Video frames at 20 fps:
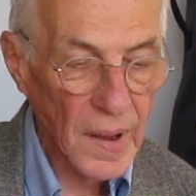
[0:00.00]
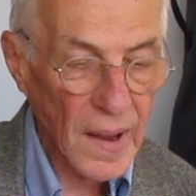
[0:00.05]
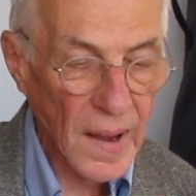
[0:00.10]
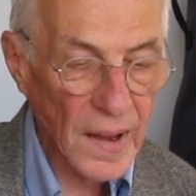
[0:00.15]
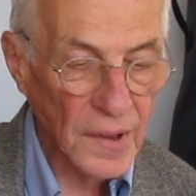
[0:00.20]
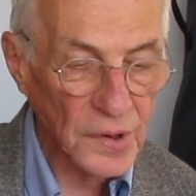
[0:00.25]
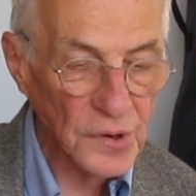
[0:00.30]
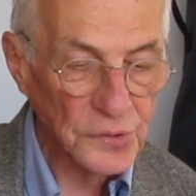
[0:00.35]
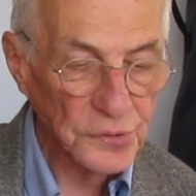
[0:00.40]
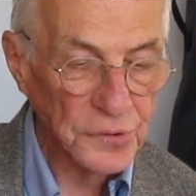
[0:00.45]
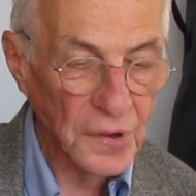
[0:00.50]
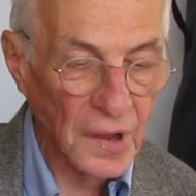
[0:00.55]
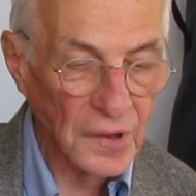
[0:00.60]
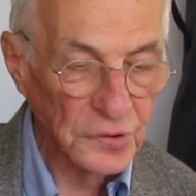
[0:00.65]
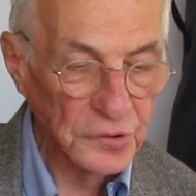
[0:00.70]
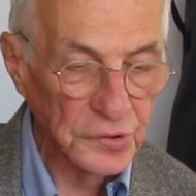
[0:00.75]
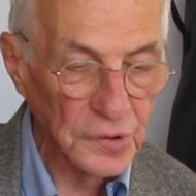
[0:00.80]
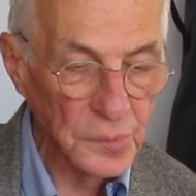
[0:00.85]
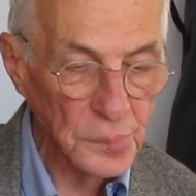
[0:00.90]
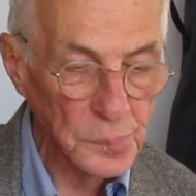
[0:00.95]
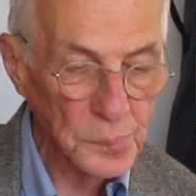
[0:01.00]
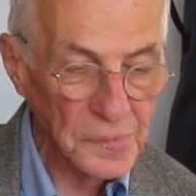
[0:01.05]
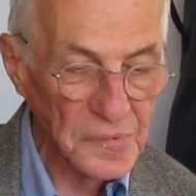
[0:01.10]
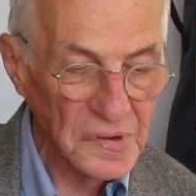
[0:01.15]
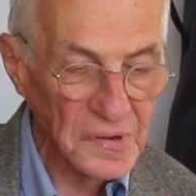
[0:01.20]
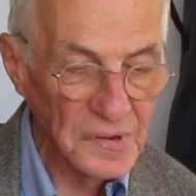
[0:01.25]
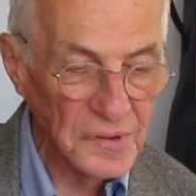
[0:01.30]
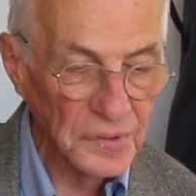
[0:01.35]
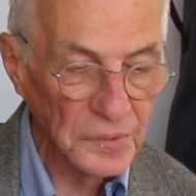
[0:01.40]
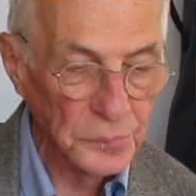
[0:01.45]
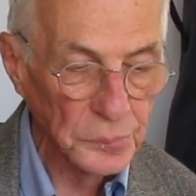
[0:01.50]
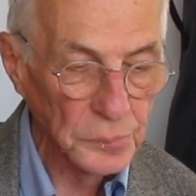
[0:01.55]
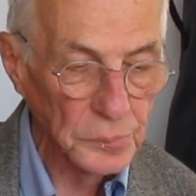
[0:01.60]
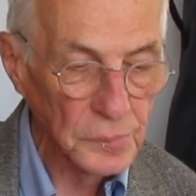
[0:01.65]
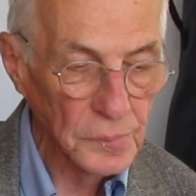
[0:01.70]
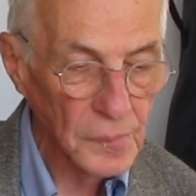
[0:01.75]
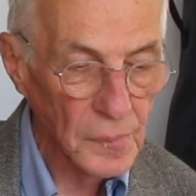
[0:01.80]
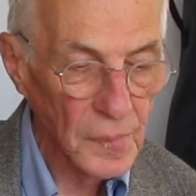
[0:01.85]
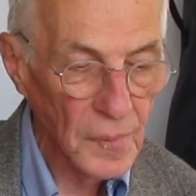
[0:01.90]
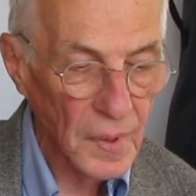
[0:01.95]
And it doesn't mean
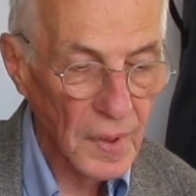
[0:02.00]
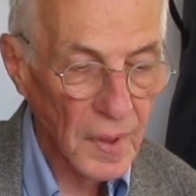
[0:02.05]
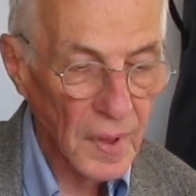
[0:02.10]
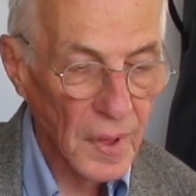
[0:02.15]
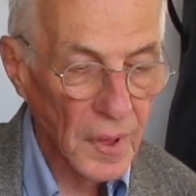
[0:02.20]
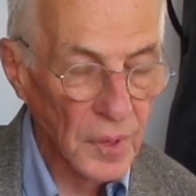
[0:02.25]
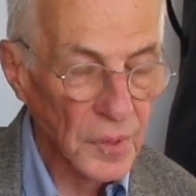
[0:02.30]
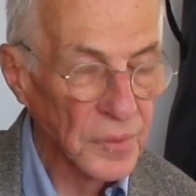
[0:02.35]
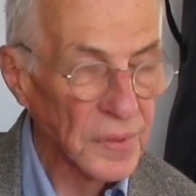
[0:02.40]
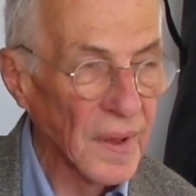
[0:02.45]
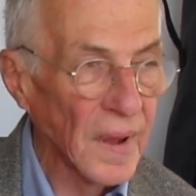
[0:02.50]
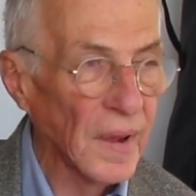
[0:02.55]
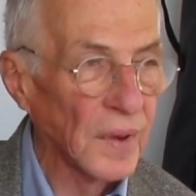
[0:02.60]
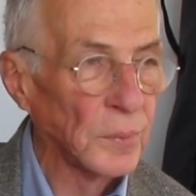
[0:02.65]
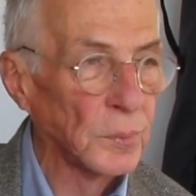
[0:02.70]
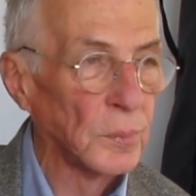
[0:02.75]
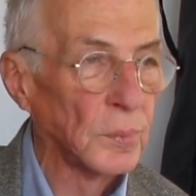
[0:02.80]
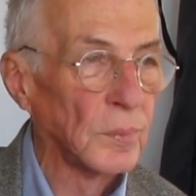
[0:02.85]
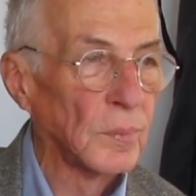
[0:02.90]
that